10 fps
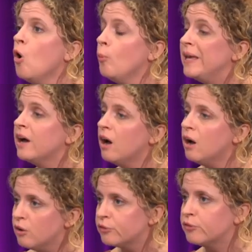or being
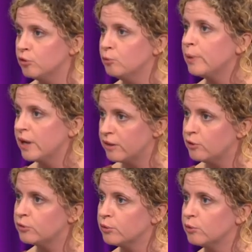asked to by
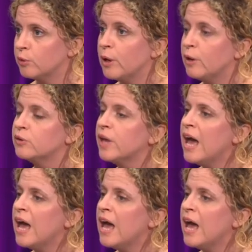those who are opposed.